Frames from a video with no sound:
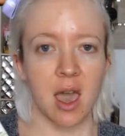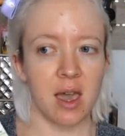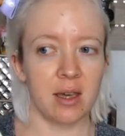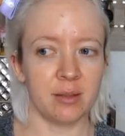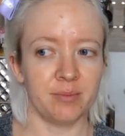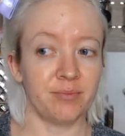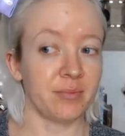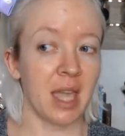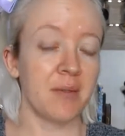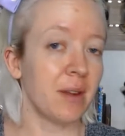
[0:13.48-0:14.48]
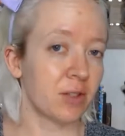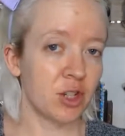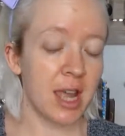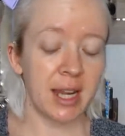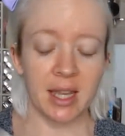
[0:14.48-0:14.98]
I've never
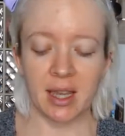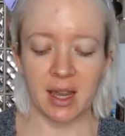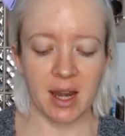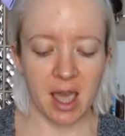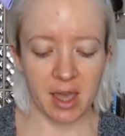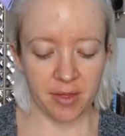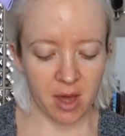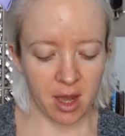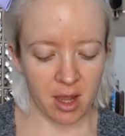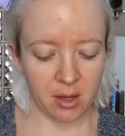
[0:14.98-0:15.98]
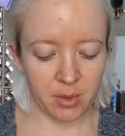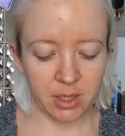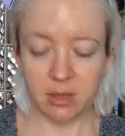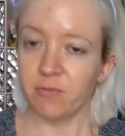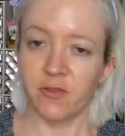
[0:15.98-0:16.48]
tried it, and I thought I would